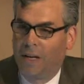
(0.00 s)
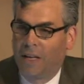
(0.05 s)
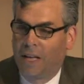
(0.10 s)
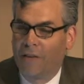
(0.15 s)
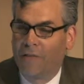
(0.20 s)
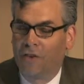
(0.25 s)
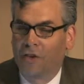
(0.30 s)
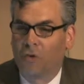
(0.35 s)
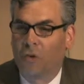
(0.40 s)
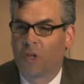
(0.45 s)

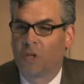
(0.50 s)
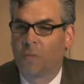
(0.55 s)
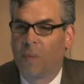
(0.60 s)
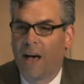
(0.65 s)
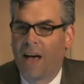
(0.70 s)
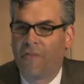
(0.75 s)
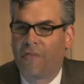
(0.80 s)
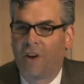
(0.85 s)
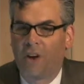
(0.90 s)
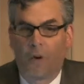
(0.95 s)
given to us
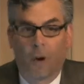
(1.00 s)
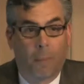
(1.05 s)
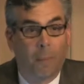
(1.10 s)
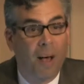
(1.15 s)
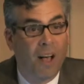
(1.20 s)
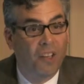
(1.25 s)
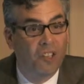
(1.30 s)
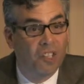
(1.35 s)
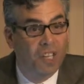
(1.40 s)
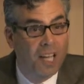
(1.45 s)
by Frederick
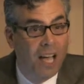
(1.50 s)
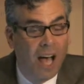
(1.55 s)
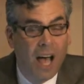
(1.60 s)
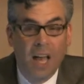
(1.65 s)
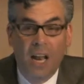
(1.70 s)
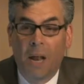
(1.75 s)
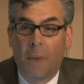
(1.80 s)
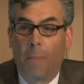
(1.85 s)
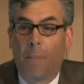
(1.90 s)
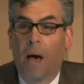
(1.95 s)

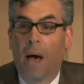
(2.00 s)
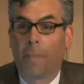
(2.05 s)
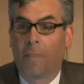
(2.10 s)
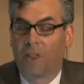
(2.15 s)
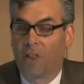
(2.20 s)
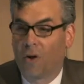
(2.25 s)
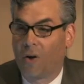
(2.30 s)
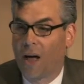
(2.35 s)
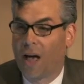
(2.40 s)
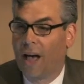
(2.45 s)
Bastiat and
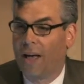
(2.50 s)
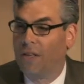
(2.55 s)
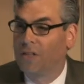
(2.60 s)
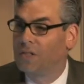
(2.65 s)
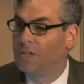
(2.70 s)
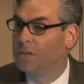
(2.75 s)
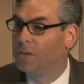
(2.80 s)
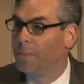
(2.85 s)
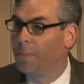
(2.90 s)
popularized